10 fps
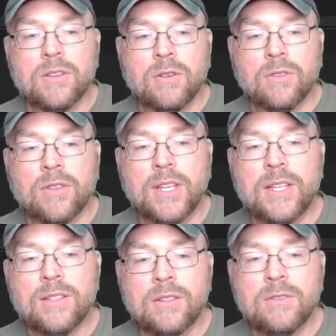So
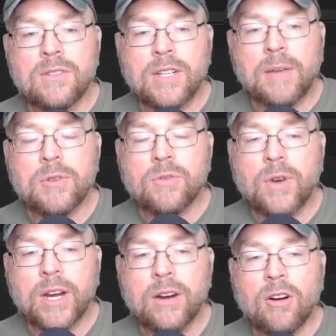these two statements
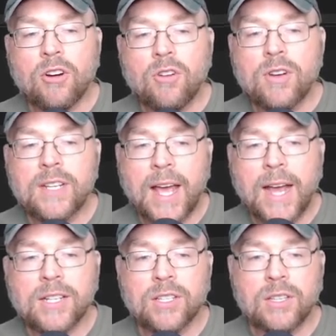right here are going to
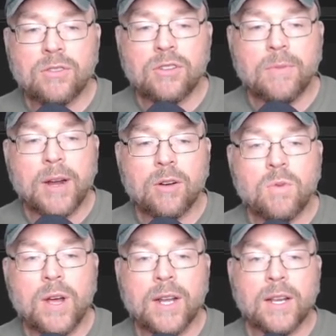execute no matter what.